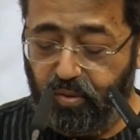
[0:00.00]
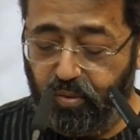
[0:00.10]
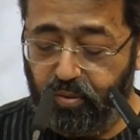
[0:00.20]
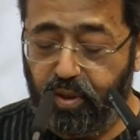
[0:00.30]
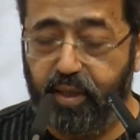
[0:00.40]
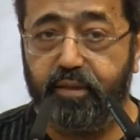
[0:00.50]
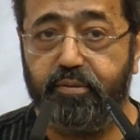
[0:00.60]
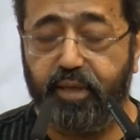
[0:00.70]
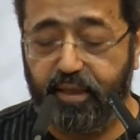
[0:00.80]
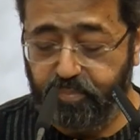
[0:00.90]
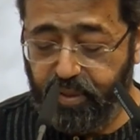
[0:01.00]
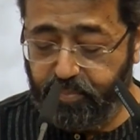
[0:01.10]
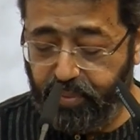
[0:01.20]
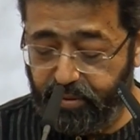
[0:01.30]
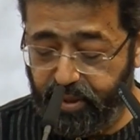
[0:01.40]
only to then be
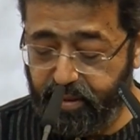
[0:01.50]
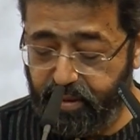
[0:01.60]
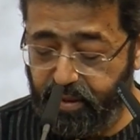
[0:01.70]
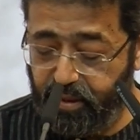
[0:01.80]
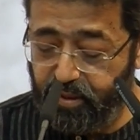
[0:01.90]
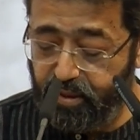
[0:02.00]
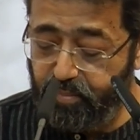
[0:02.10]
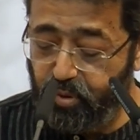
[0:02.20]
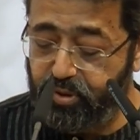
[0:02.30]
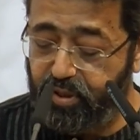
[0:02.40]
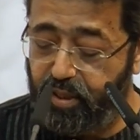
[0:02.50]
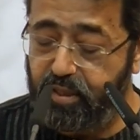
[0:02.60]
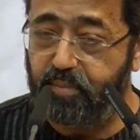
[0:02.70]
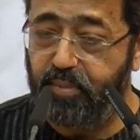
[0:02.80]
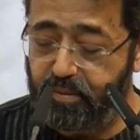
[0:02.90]
buried in the most
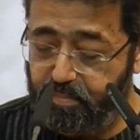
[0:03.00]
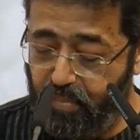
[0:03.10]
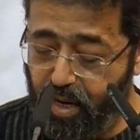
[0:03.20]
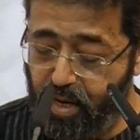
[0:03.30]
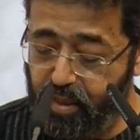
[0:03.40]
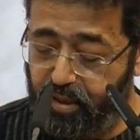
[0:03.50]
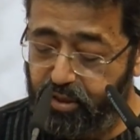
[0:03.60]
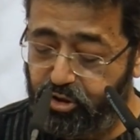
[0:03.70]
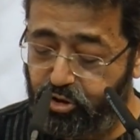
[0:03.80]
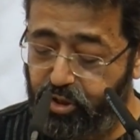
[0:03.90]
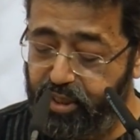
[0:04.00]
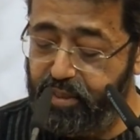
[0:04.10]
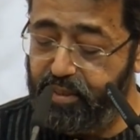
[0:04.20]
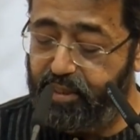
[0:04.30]
intimate mark, tree,